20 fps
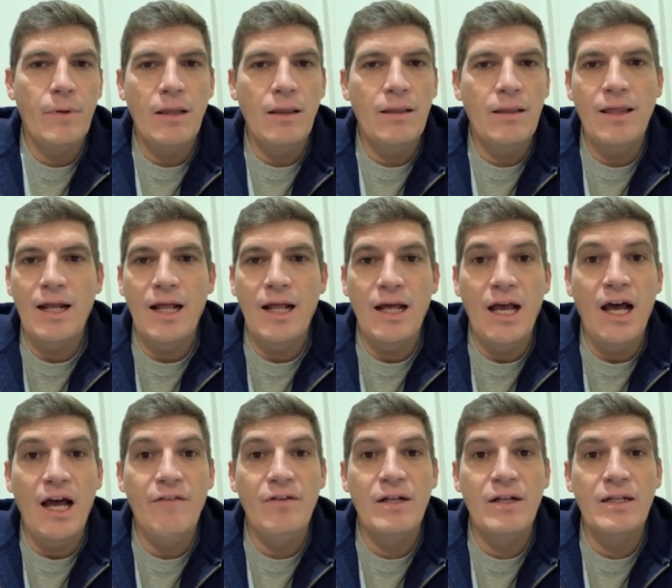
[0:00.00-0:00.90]
that I
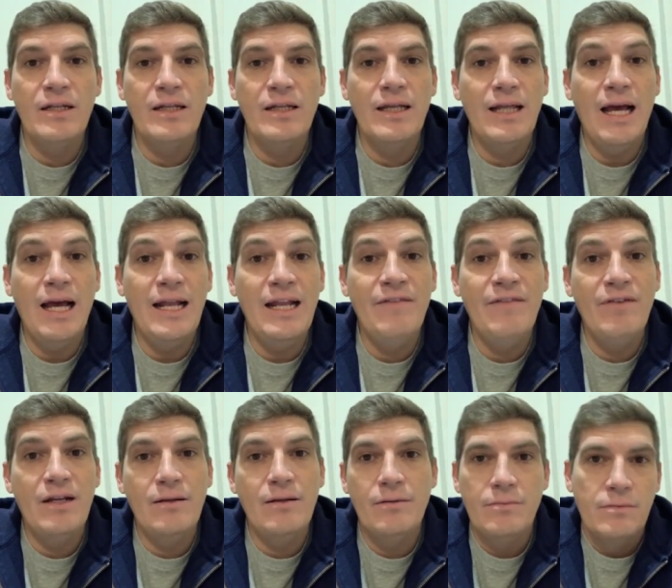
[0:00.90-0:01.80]
haven't, I
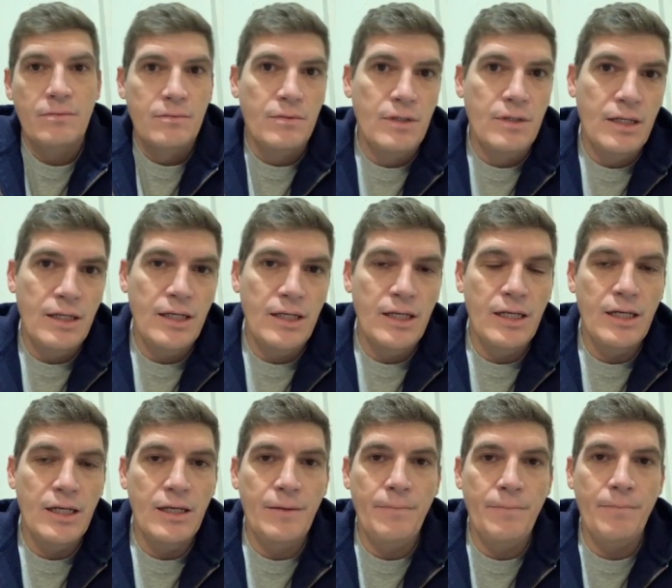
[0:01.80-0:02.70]
never
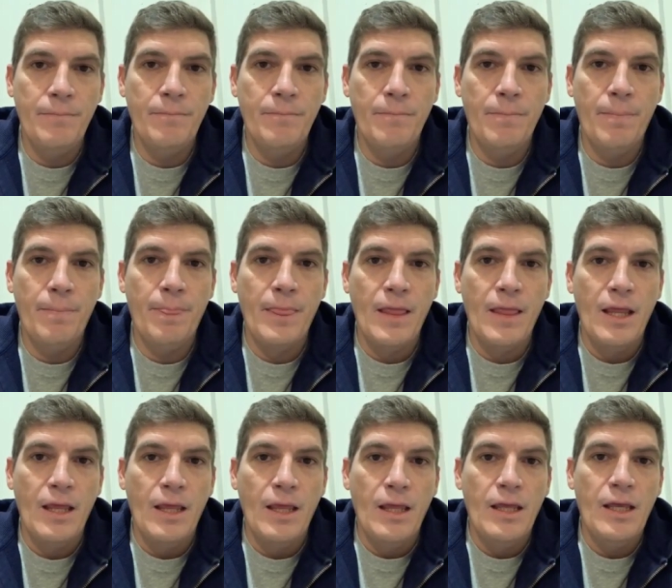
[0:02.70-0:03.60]
um,
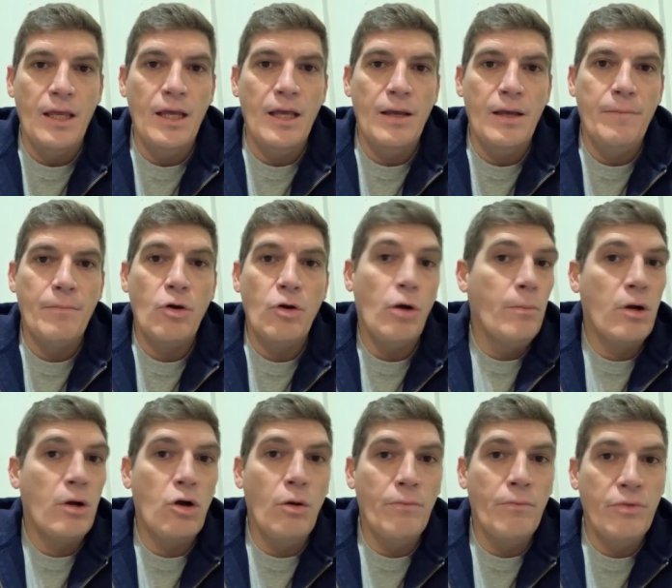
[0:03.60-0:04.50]
um,
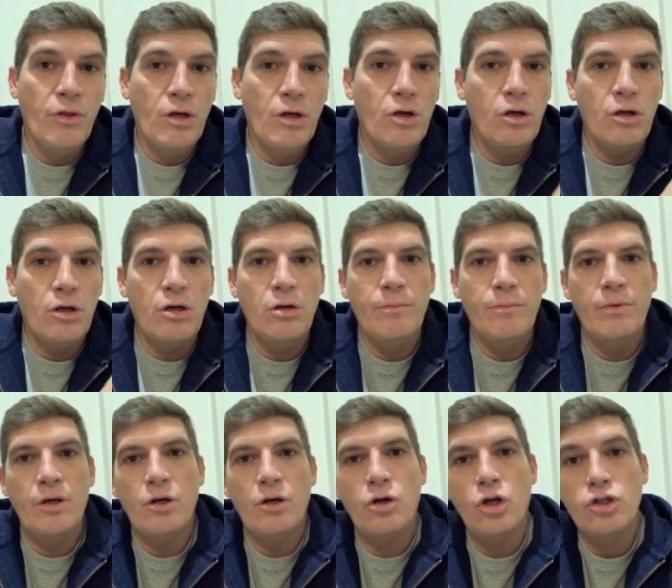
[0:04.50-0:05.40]
come, come, come
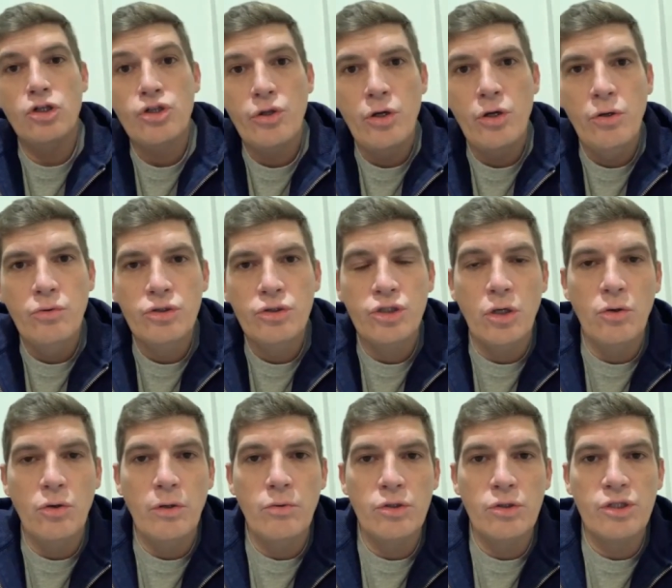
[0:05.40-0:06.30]
across through.
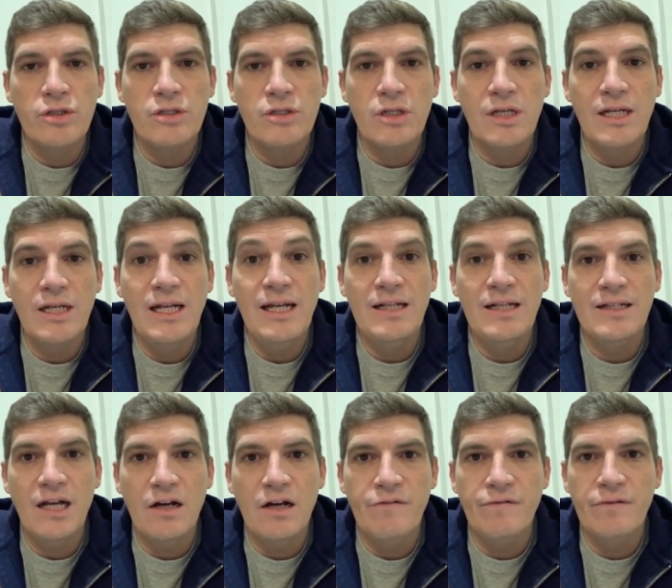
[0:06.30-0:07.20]
So it was really
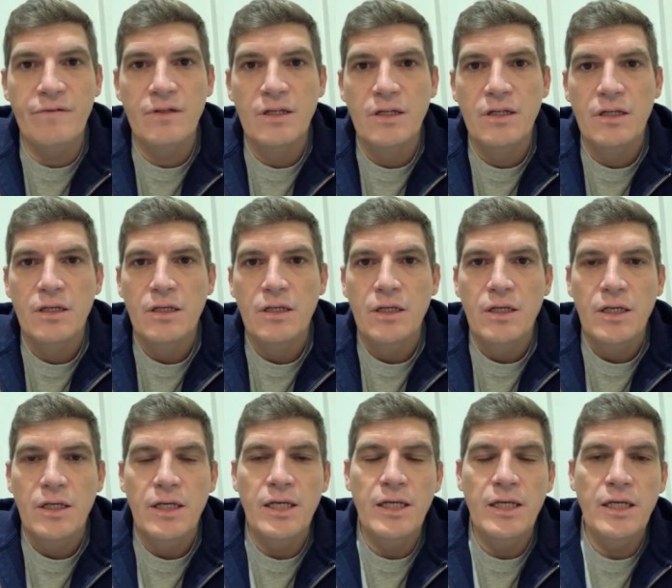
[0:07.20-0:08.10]
tough.
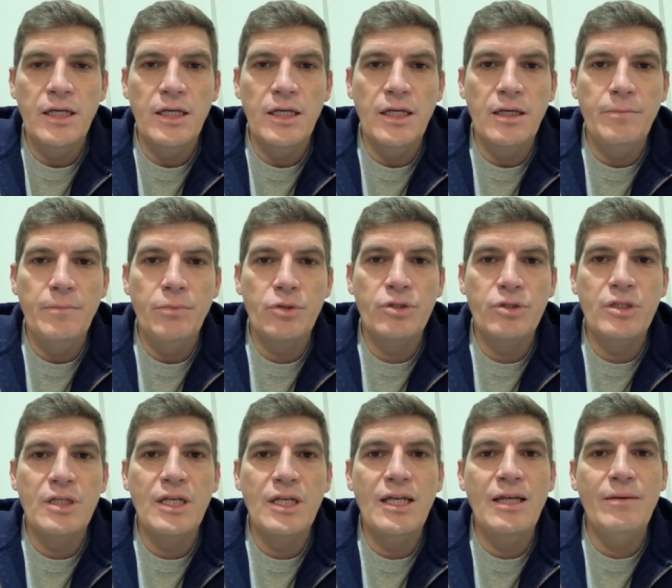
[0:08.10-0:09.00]
Uh, but
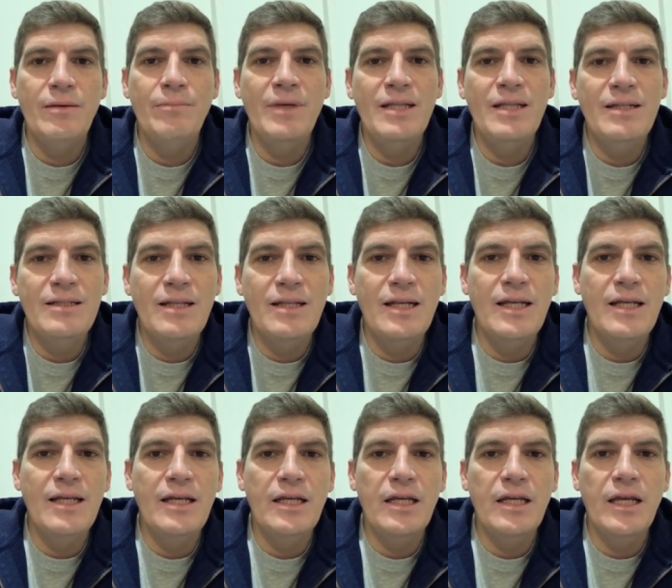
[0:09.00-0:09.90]

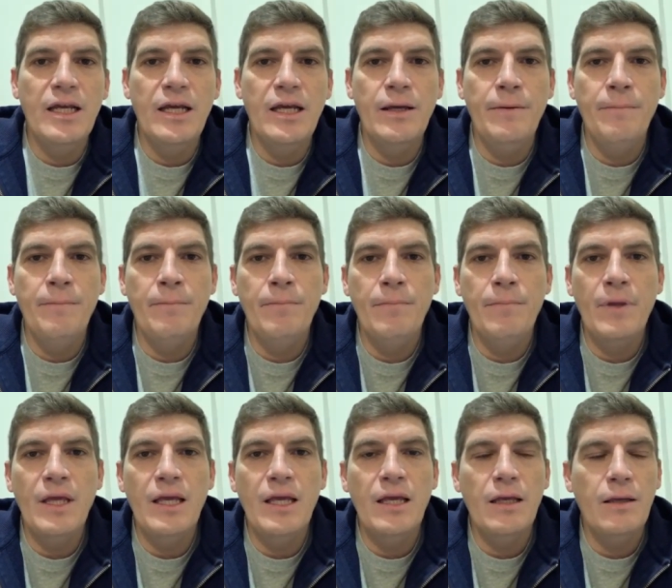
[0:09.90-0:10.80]
immediately, um,
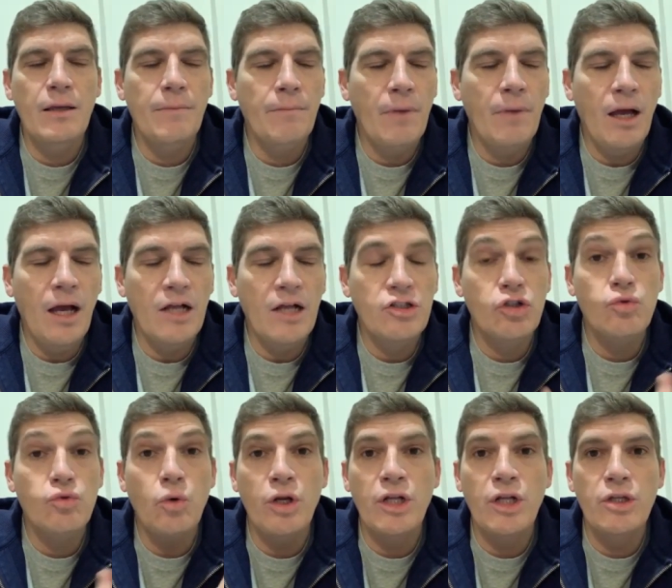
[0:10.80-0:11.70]
um, I
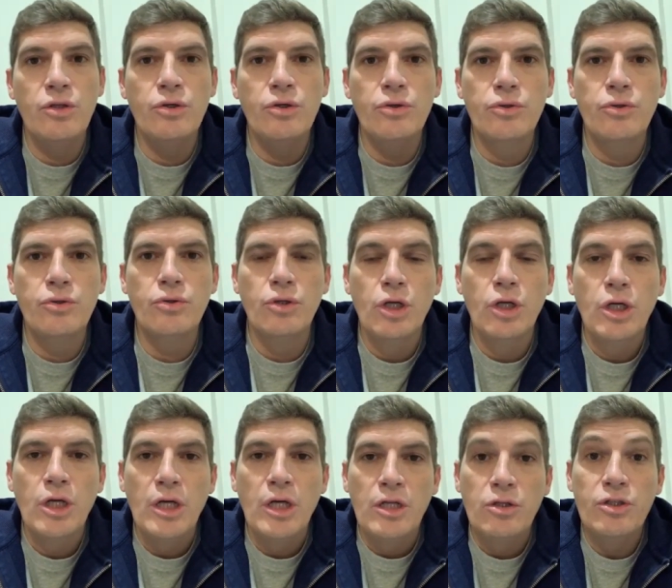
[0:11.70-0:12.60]
just wanted to
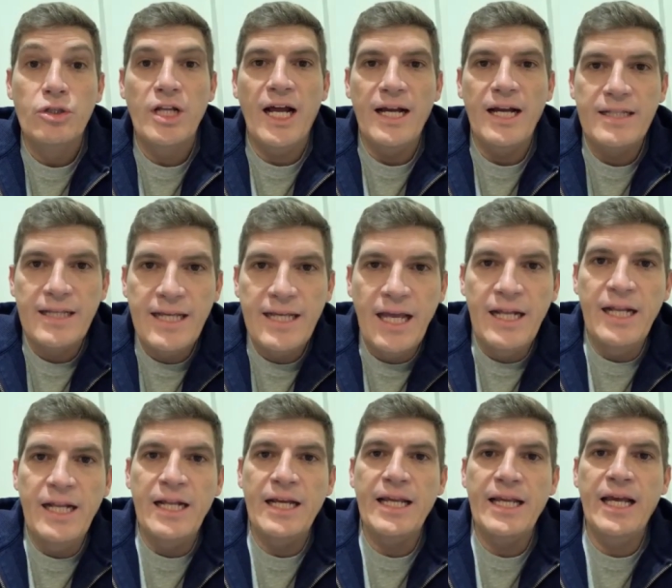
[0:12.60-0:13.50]
to try it again
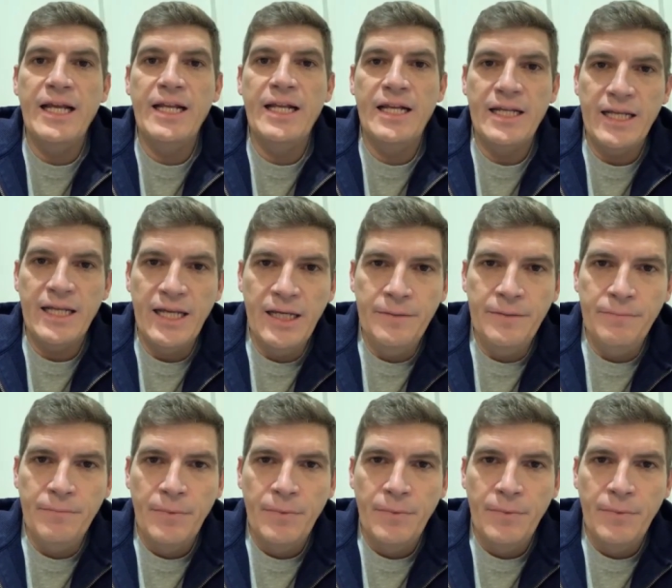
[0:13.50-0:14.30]
and again and again.